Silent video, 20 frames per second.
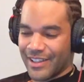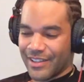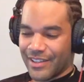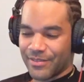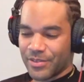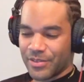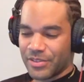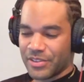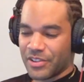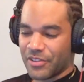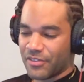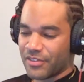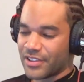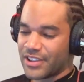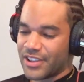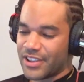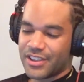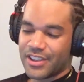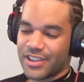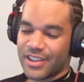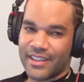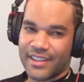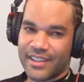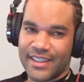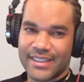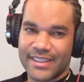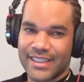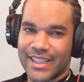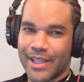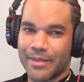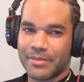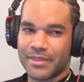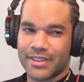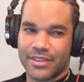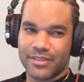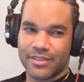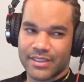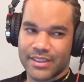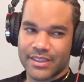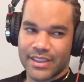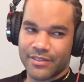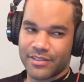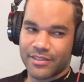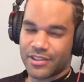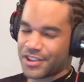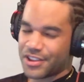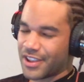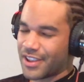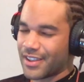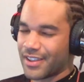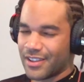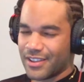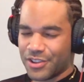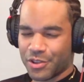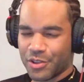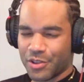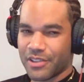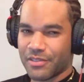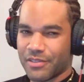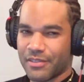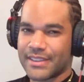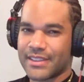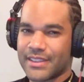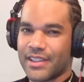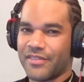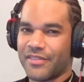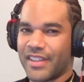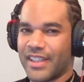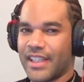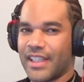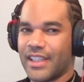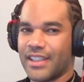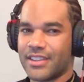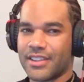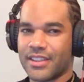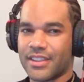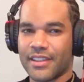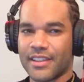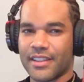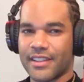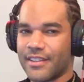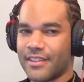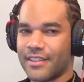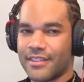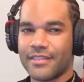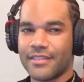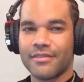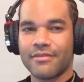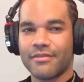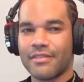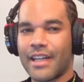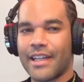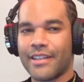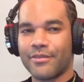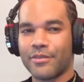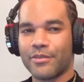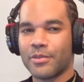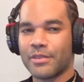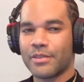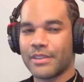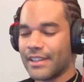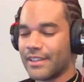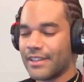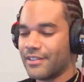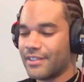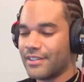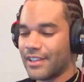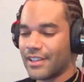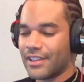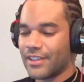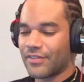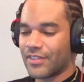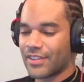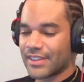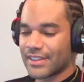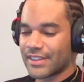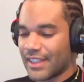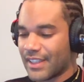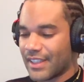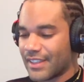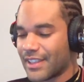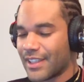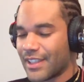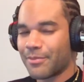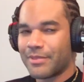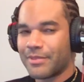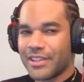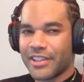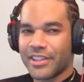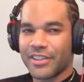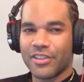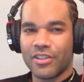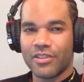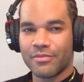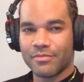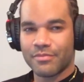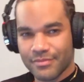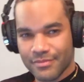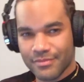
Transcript: everyone. She should at least kept it to herself so she could enjoy the rest of the vacation. Like, why ruin it? You did it the first night. Tell them when you get home.